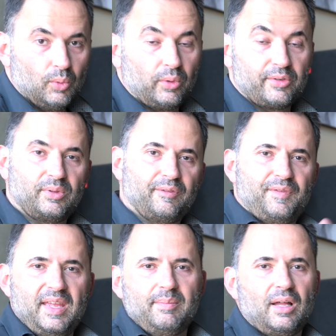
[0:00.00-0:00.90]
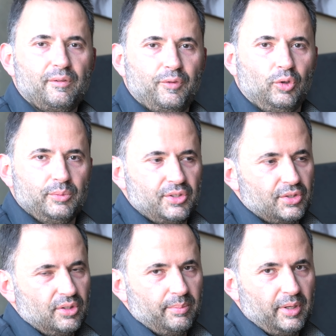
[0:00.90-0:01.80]
whereas with a female form, you
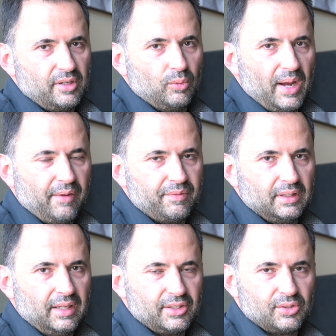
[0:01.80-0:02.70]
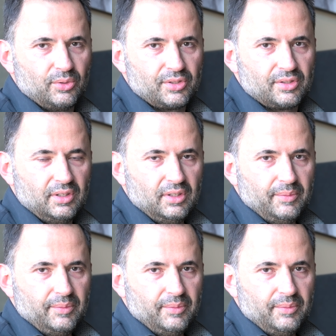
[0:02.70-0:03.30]
turn the body away from the light source